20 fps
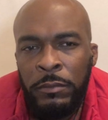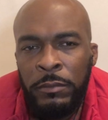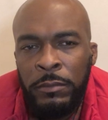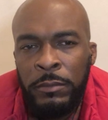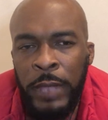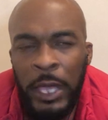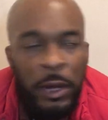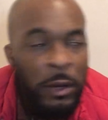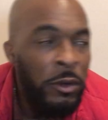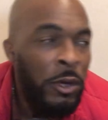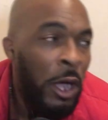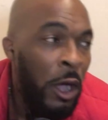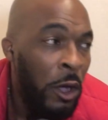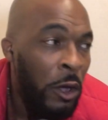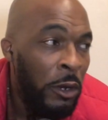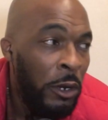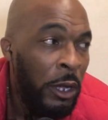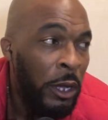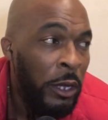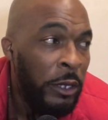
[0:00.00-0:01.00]
They don't
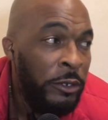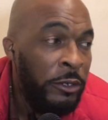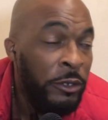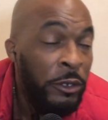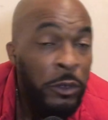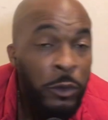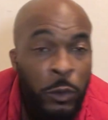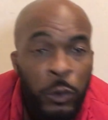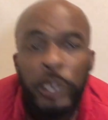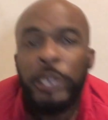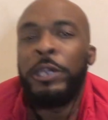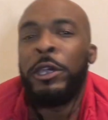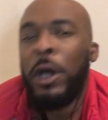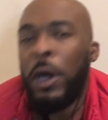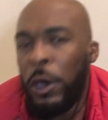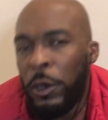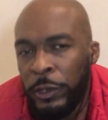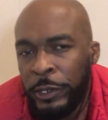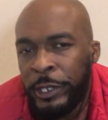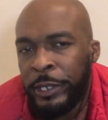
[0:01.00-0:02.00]
call us, we
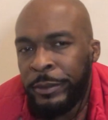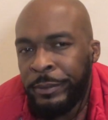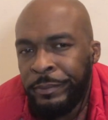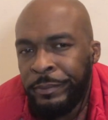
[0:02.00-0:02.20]
call them.